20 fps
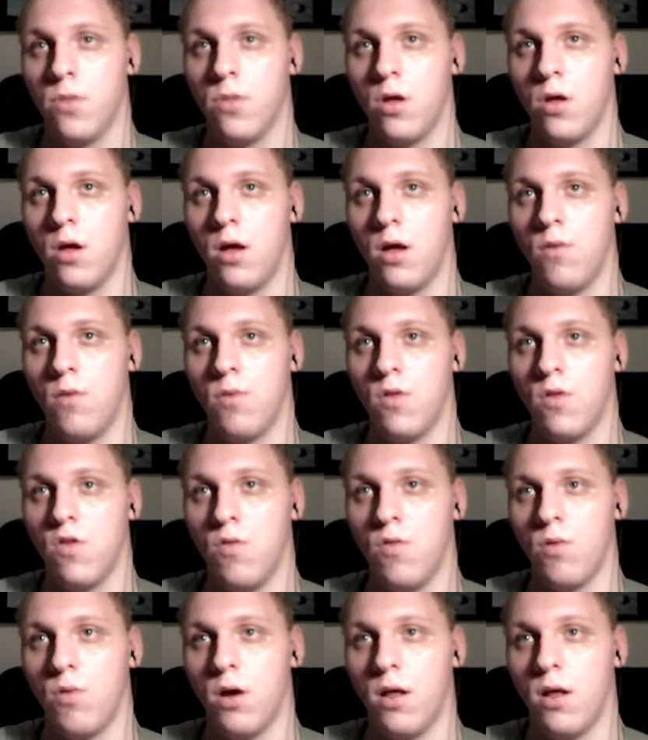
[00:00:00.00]
And once you
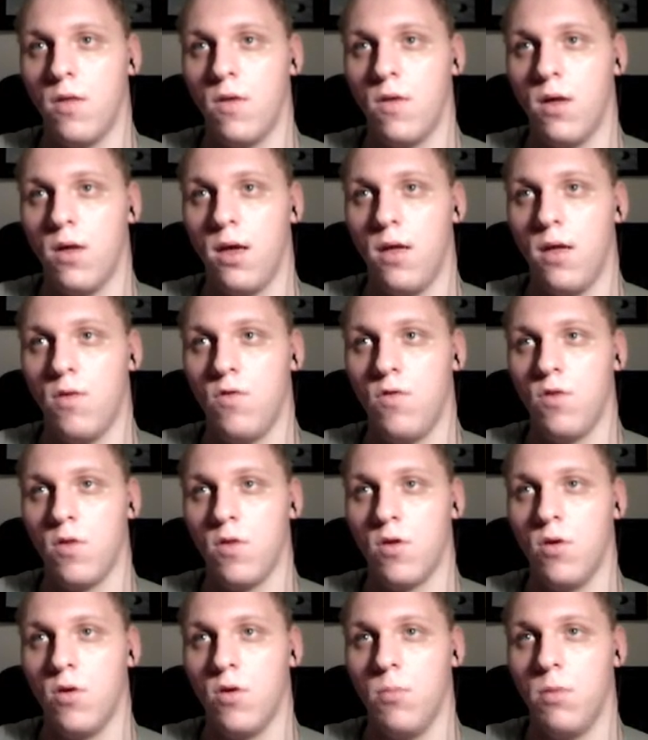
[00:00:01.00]
run it, it
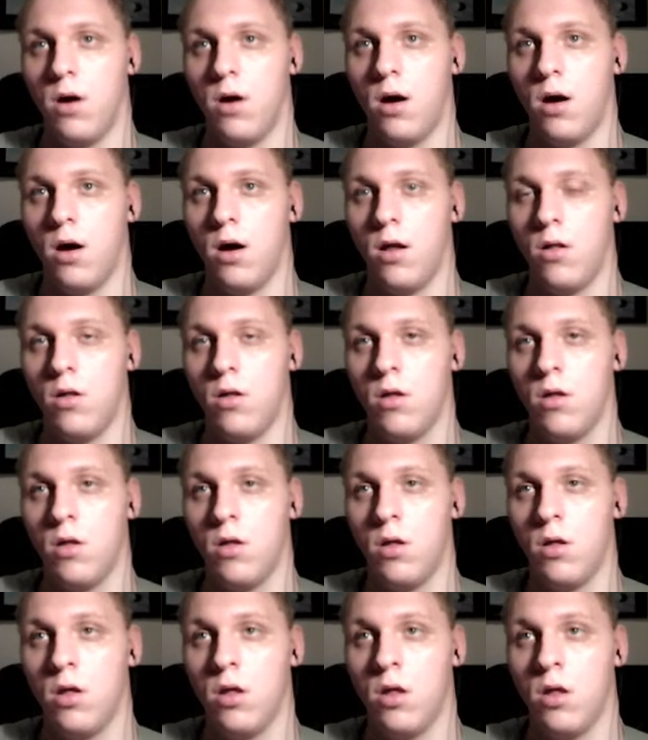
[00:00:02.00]
should compile.
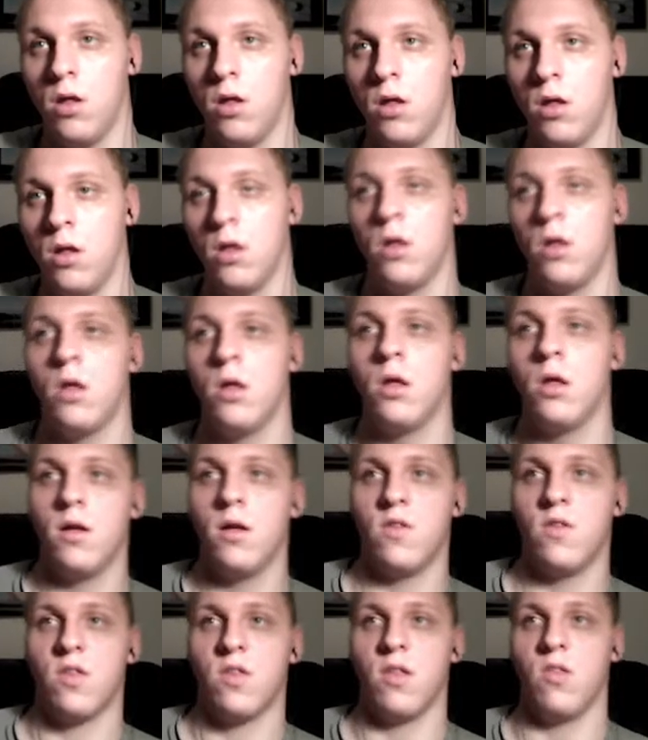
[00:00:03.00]

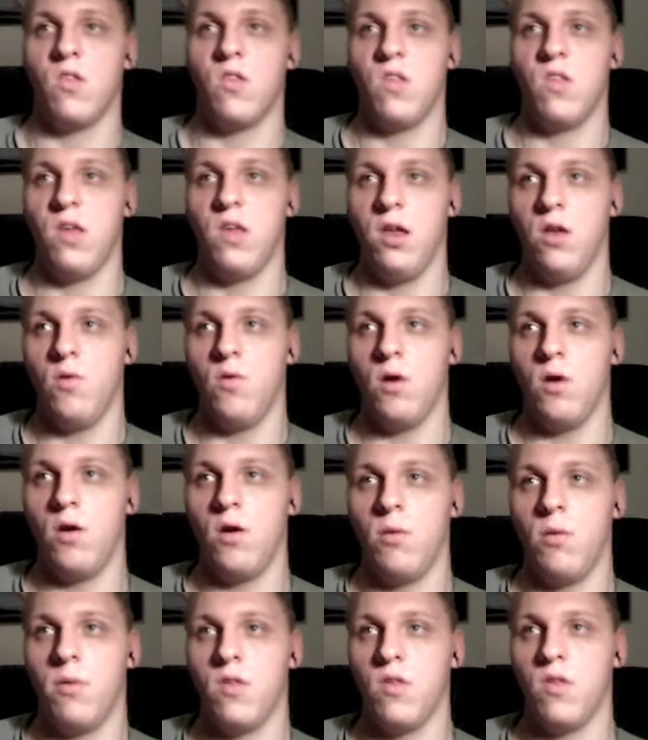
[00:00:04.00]
As you can see, no error
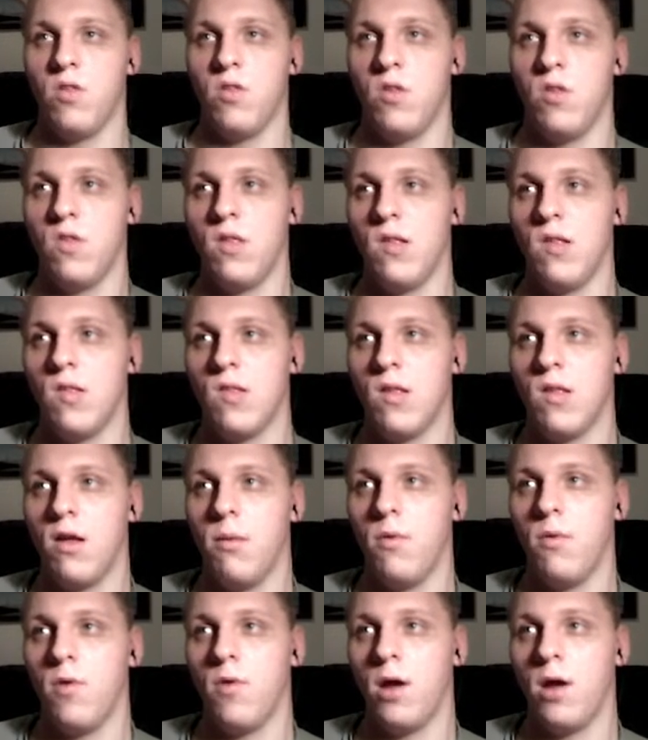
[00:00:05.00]
messages this time
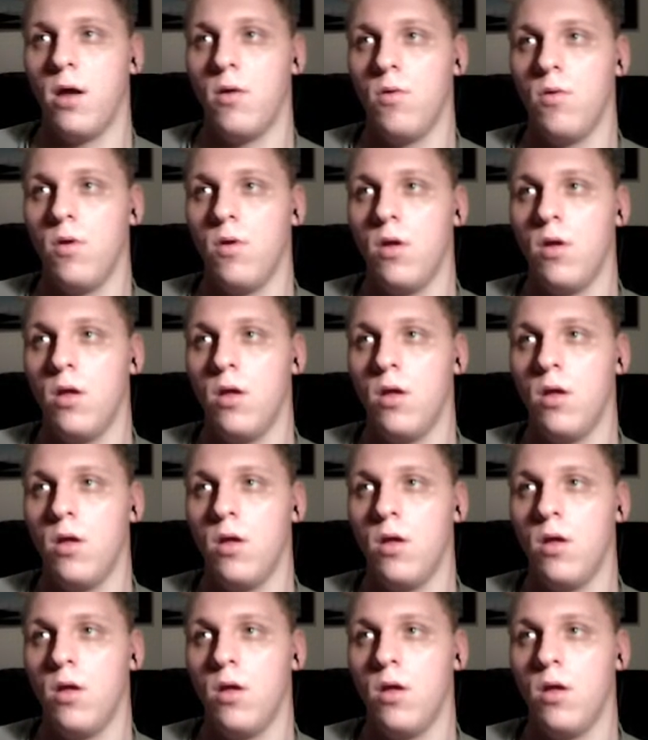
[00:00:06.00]
around.